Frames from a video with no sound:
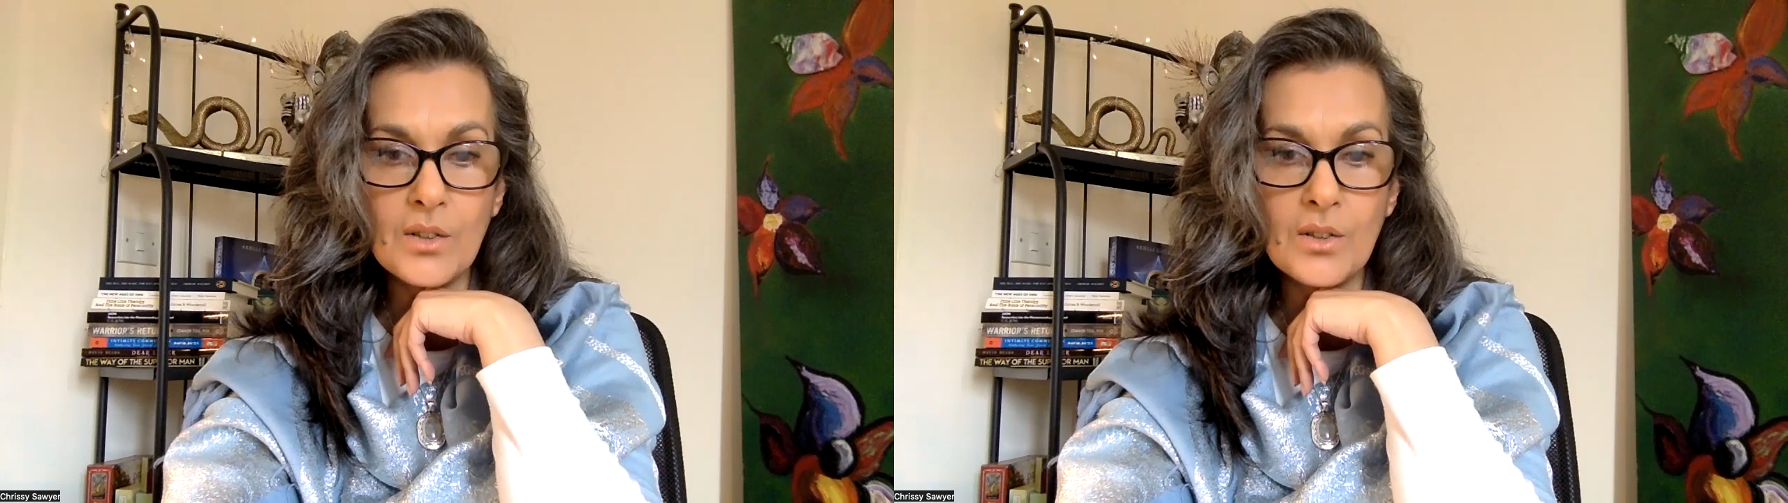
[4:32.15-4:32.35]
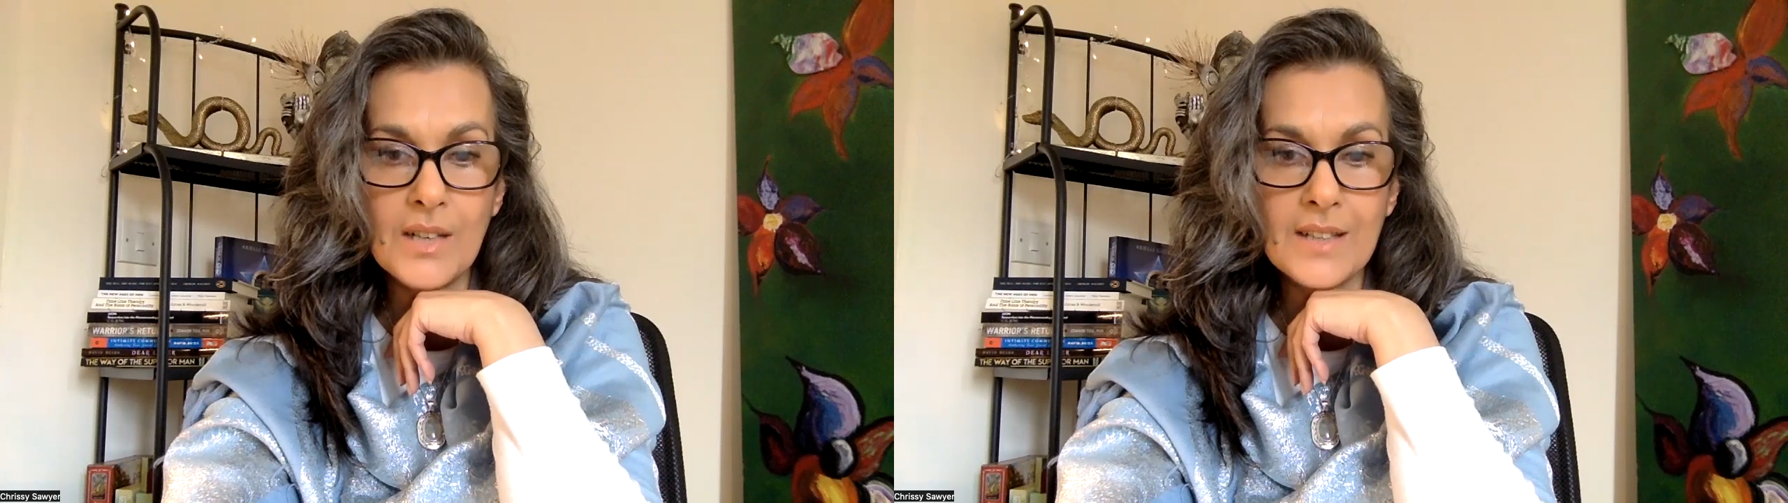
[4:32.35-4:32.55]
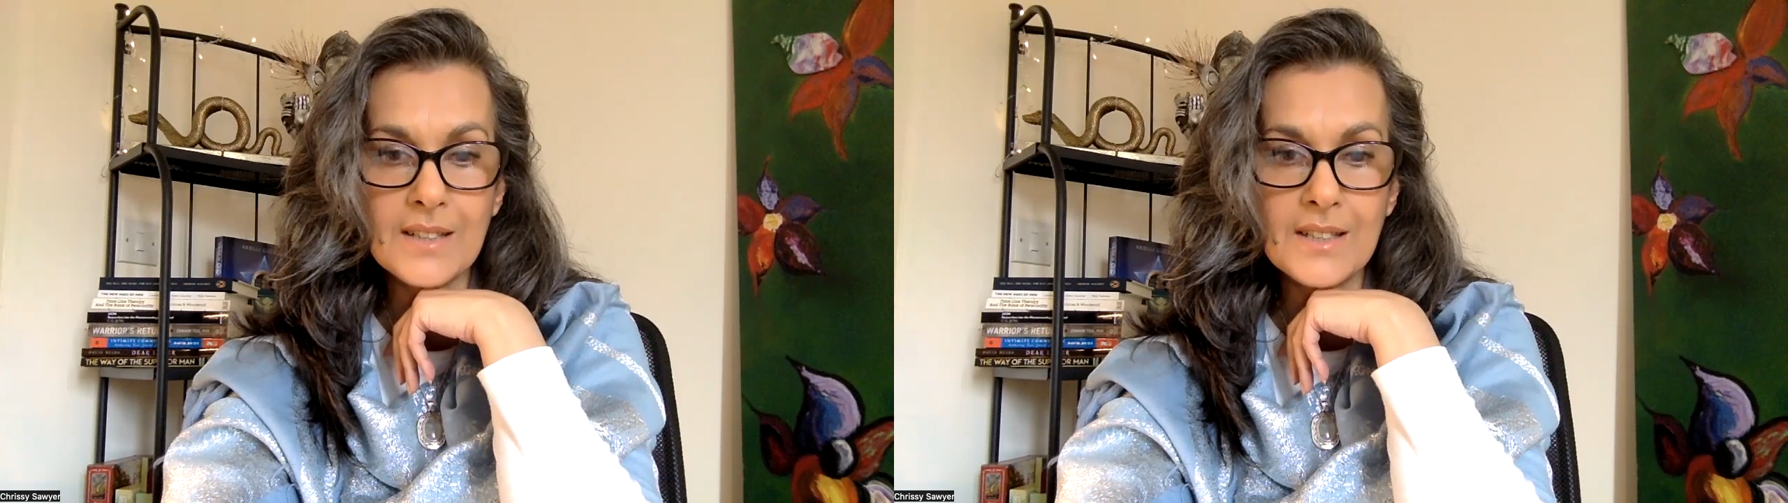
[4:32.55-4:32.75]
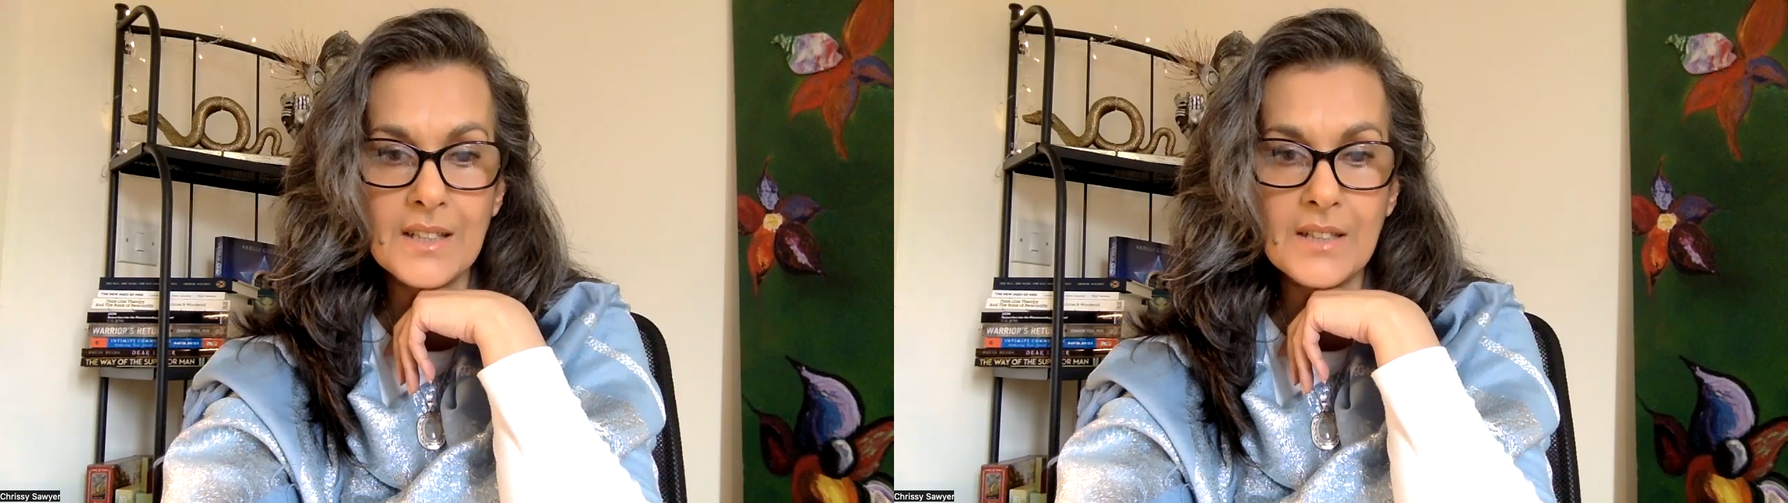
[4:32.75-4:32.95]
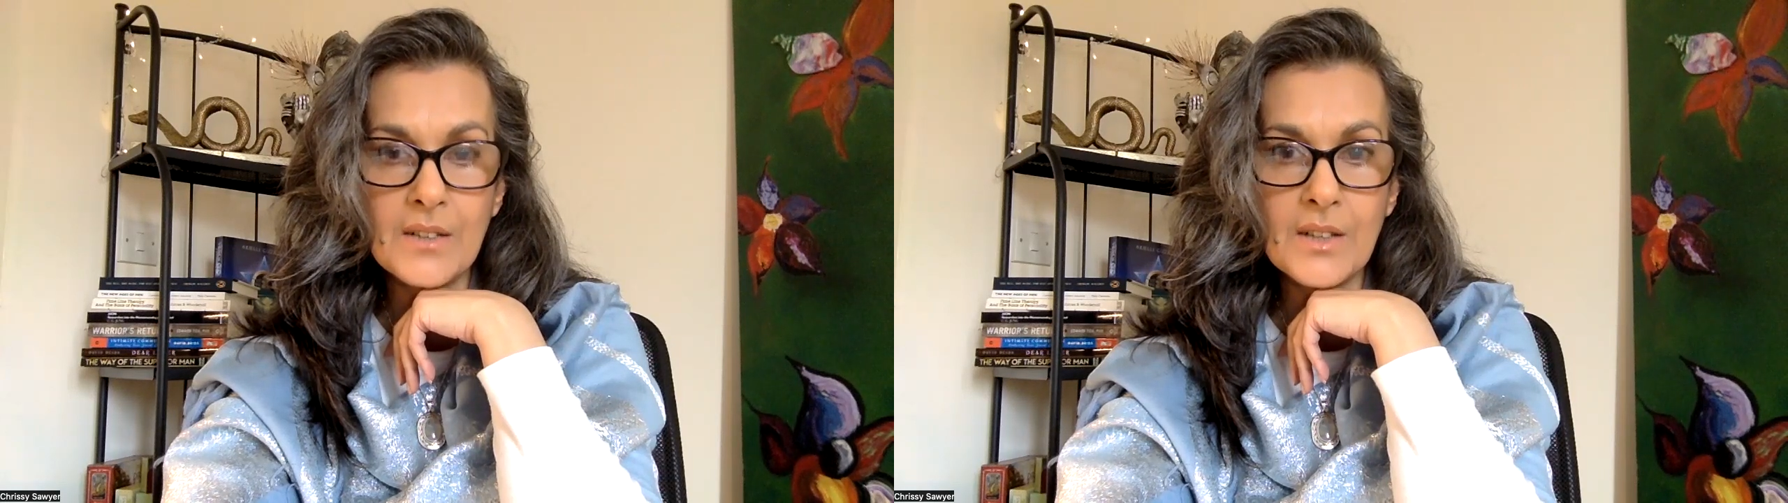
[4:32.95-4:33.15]
or
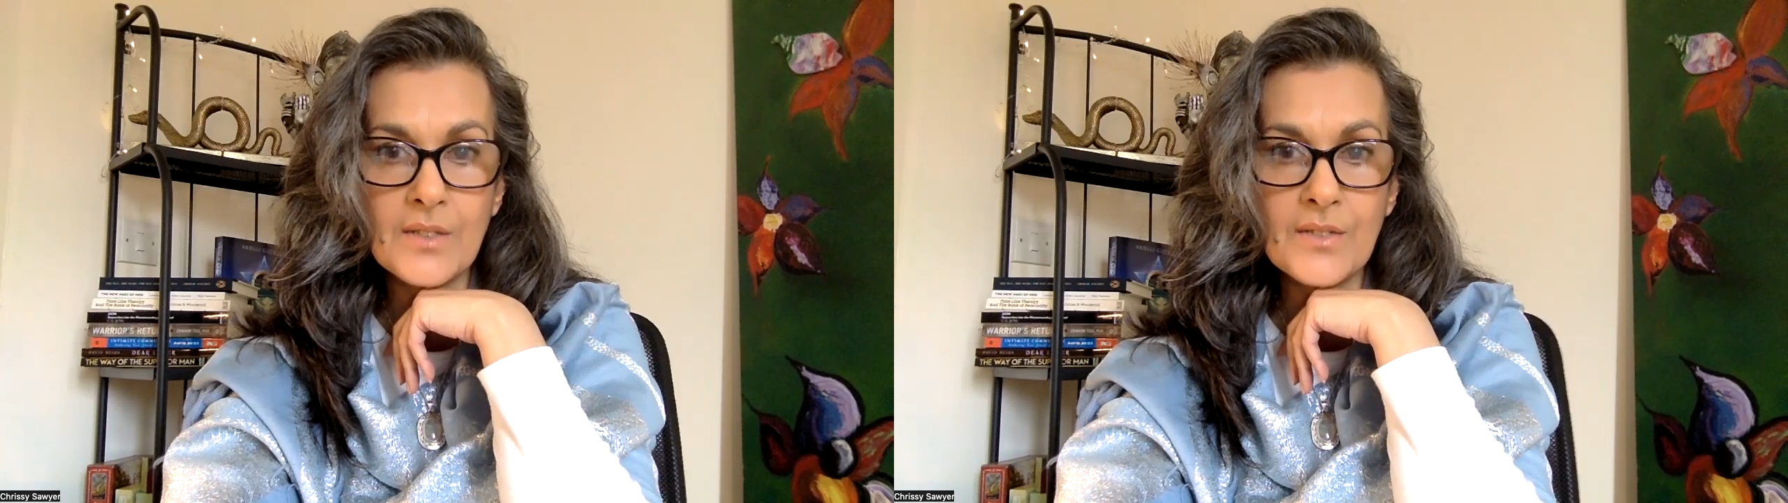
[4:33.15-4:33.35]
exterior